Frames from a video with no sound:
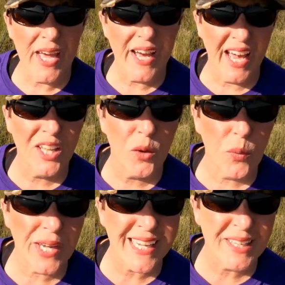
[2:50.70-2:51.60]
Yeah,
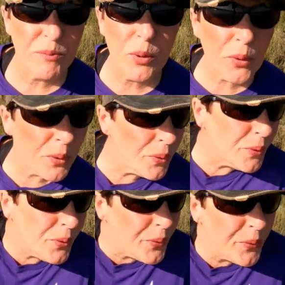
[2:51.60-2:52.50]
Halloween. Yeah.
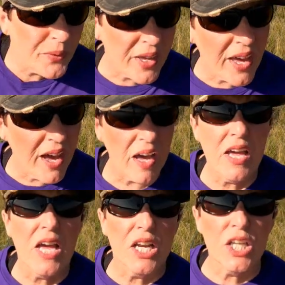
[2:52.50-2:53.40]
Boo. Yeah.
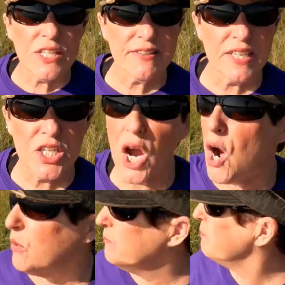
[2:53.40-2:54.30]
Listen,
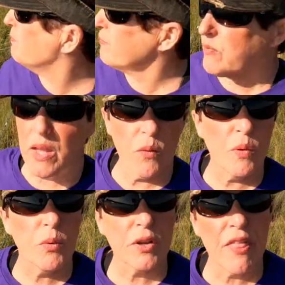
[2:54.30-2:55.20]
y'all.
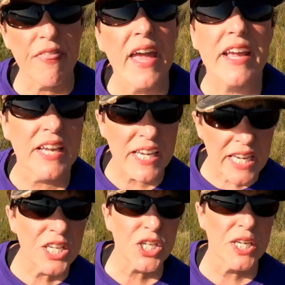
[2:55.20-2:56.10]
We want to thank
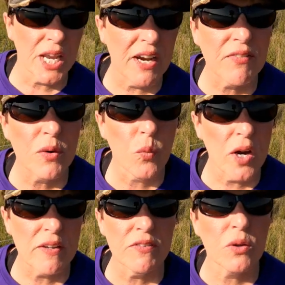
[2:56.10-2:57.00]
each and every
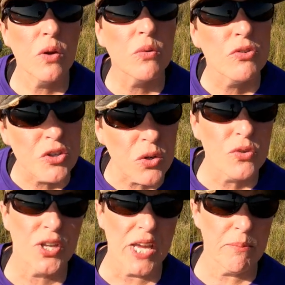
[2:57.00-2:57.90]
one of you who
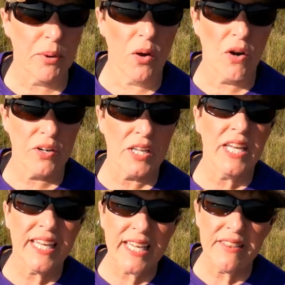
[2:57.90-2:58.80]
do take part
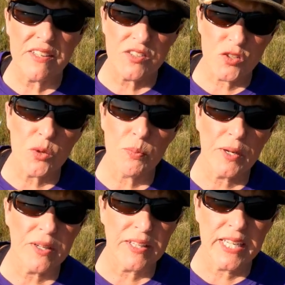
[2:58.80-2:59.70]
in the
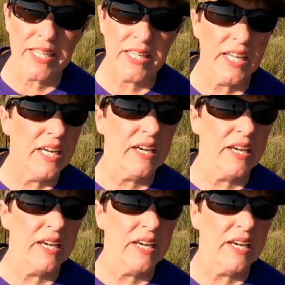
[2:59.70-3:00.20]
Super Clean